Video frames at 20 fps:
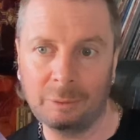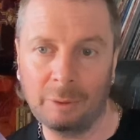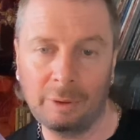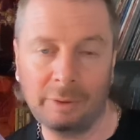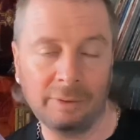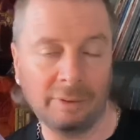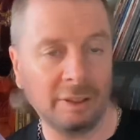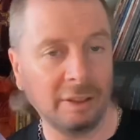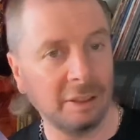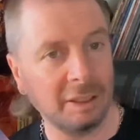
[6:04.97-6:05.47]
with
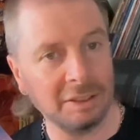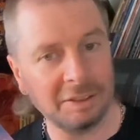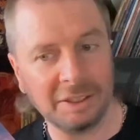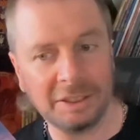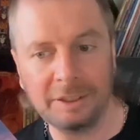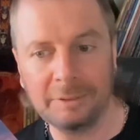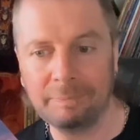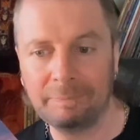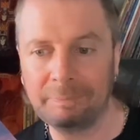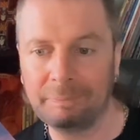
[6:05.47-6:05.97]
Thin
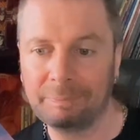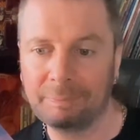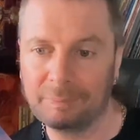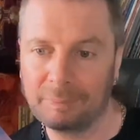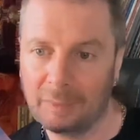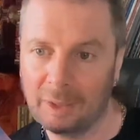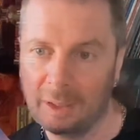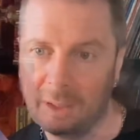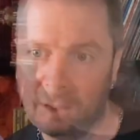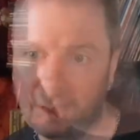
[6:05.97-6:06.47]
Lizzy.
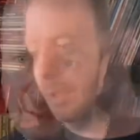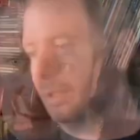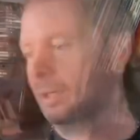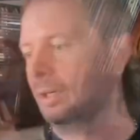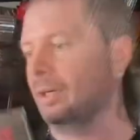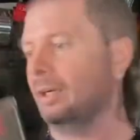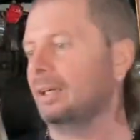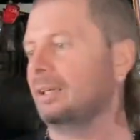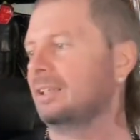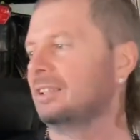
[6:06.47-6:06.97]

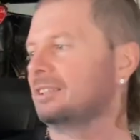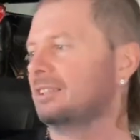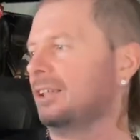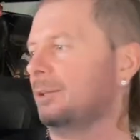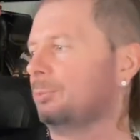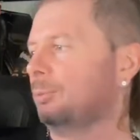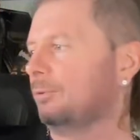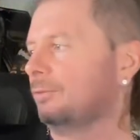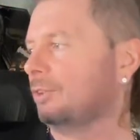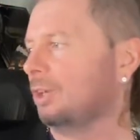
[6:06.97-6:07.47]
Alright, next
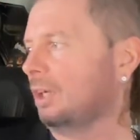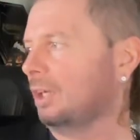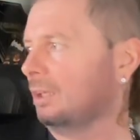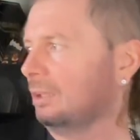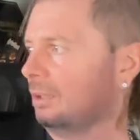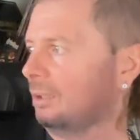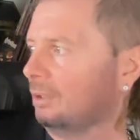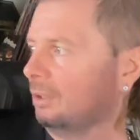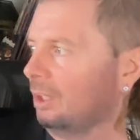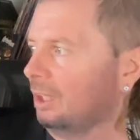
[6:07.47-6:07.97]
up we've got
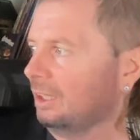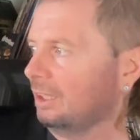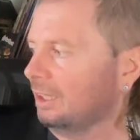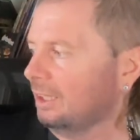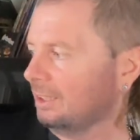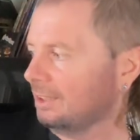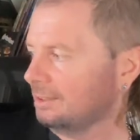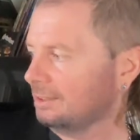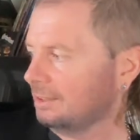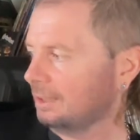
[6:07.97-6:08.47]

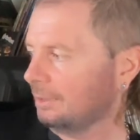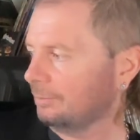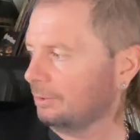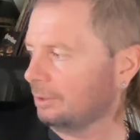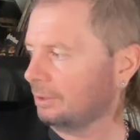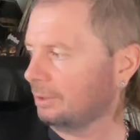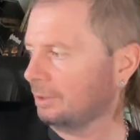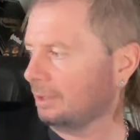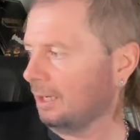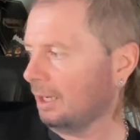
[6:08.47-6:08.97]

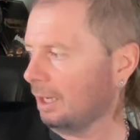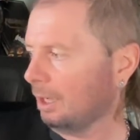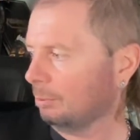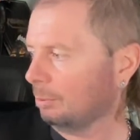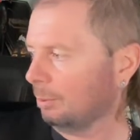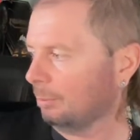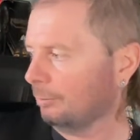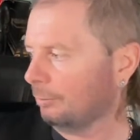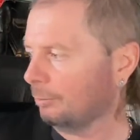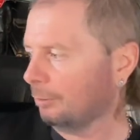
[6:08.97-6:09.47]
1987
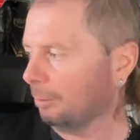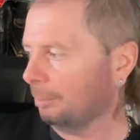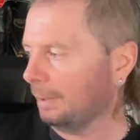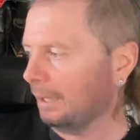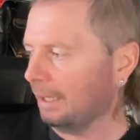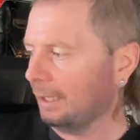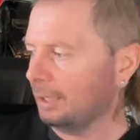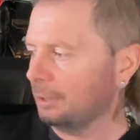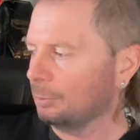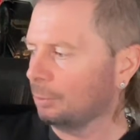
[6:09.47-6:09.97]
album from
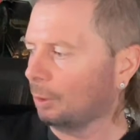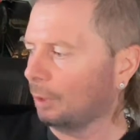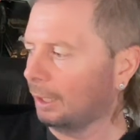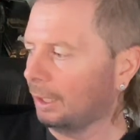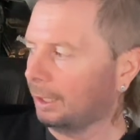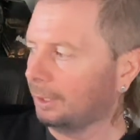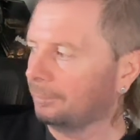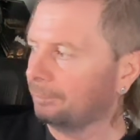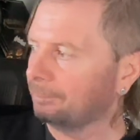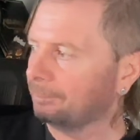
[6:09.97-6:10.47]

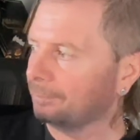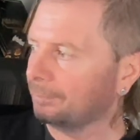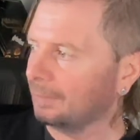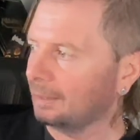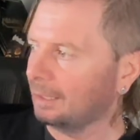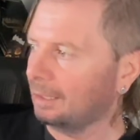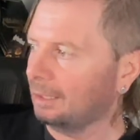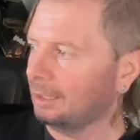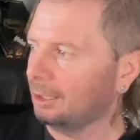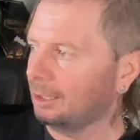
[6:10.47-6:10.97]
Haywire.
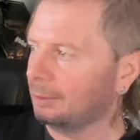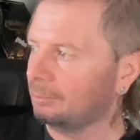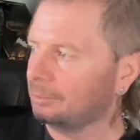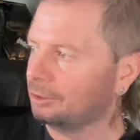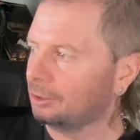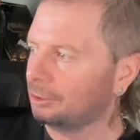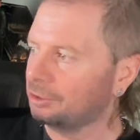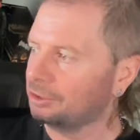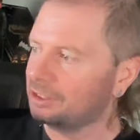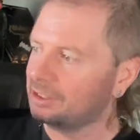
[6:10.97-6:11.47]
Um,
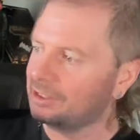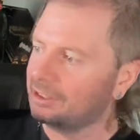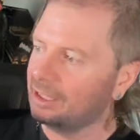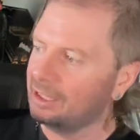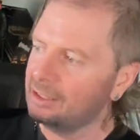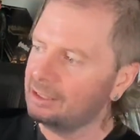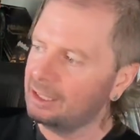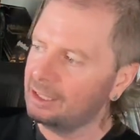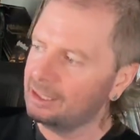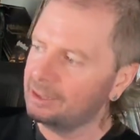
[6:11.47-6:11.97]
Don't Just
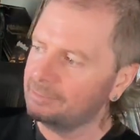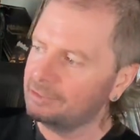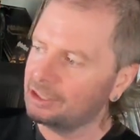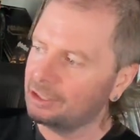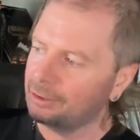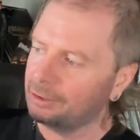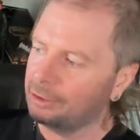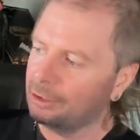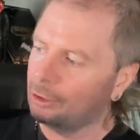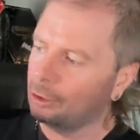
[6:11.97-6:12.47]
Stand There, it's
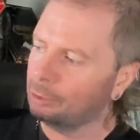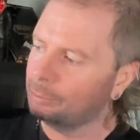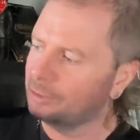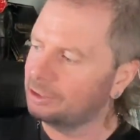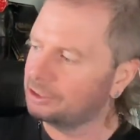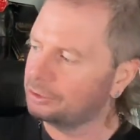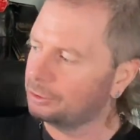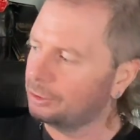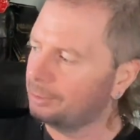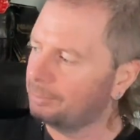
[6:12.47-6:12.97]
got the Obi
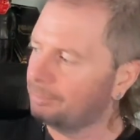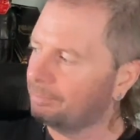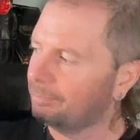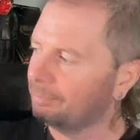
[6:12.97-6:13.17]
strip.